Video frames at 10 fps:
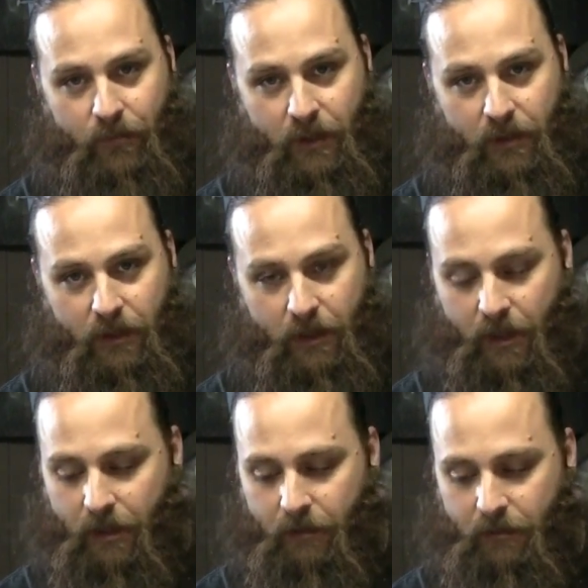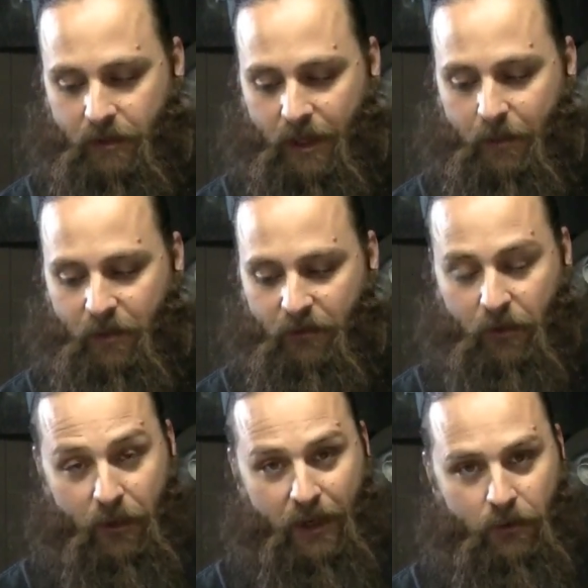than the diameter of
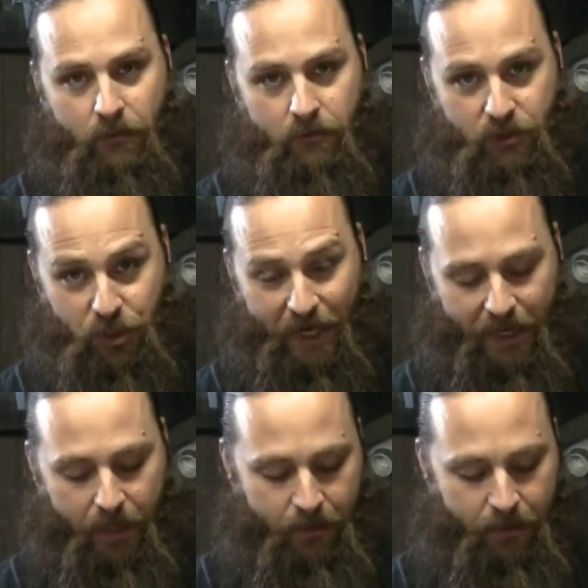your nail shank.